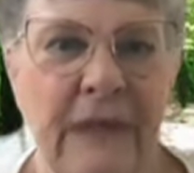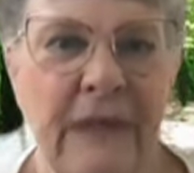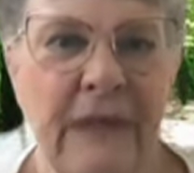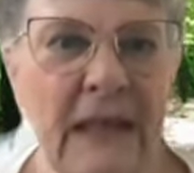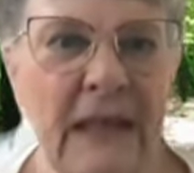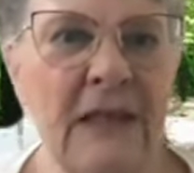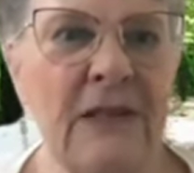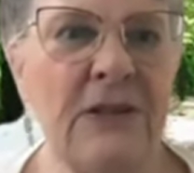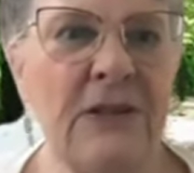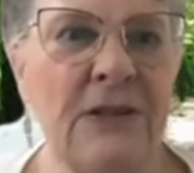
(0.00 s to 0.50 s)

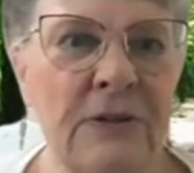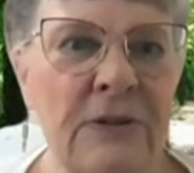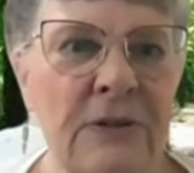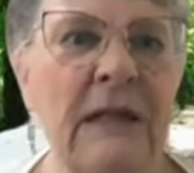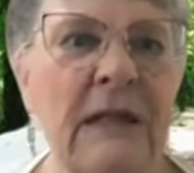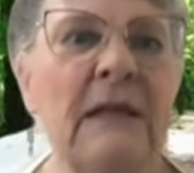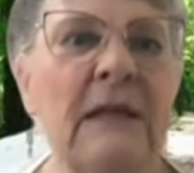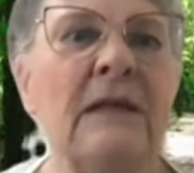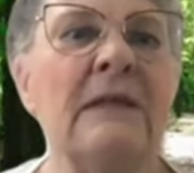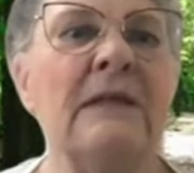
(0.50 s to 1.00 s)
The issue
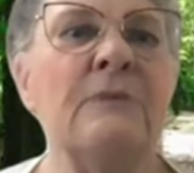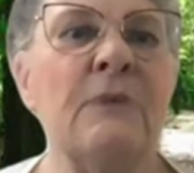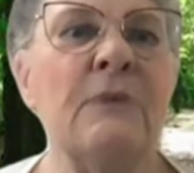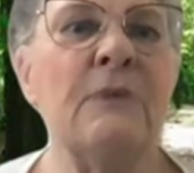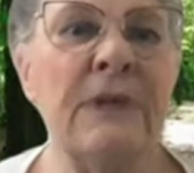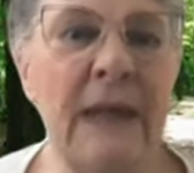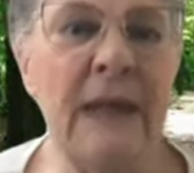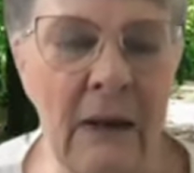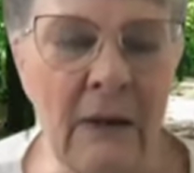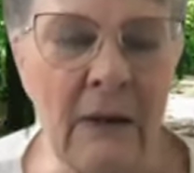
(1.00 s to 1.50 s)
is
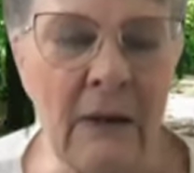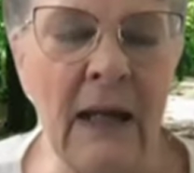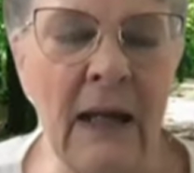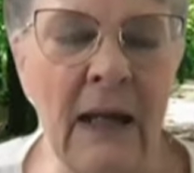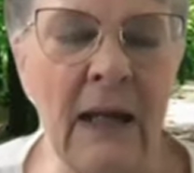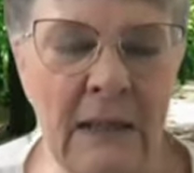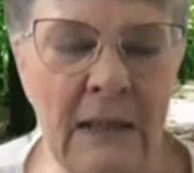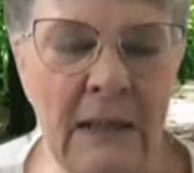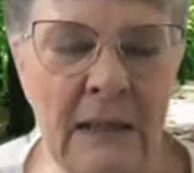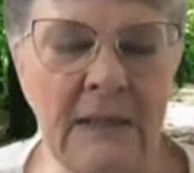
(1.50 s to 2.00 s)
without
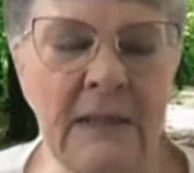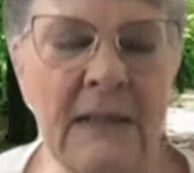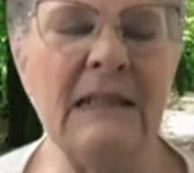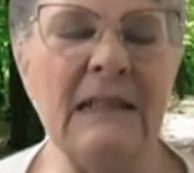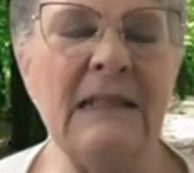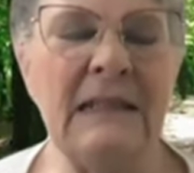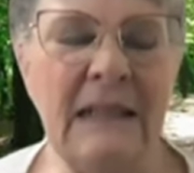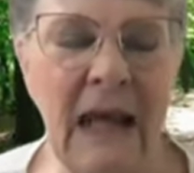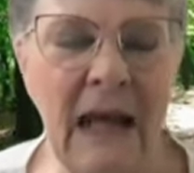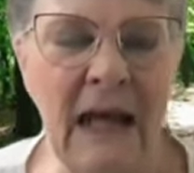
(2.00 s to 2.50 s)
ice,
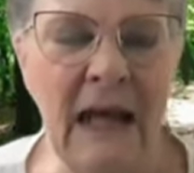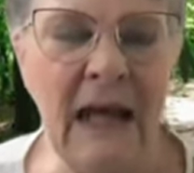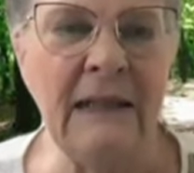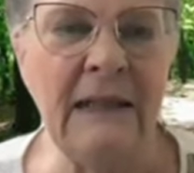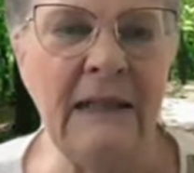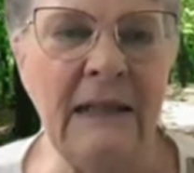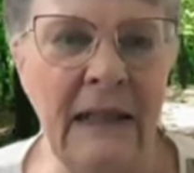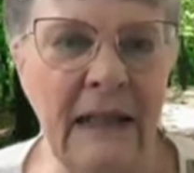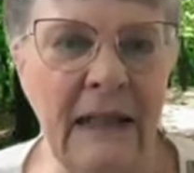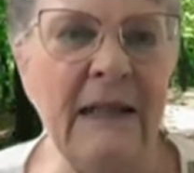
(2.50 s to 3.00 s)
it's
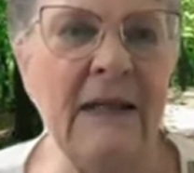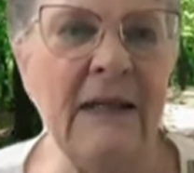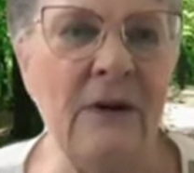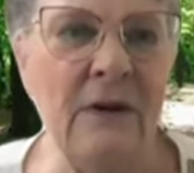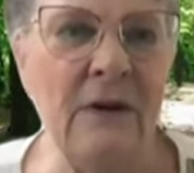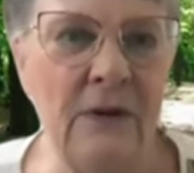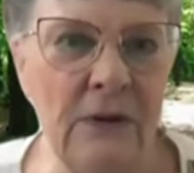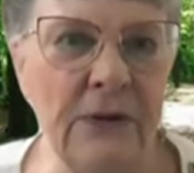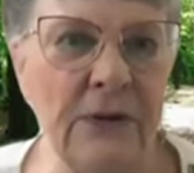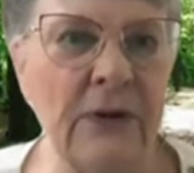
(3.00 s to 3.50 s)
not getting
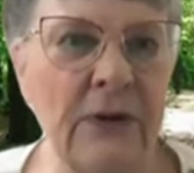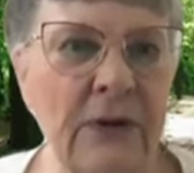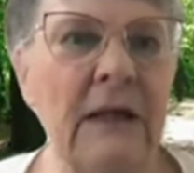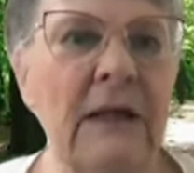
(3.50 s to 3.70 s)
colder.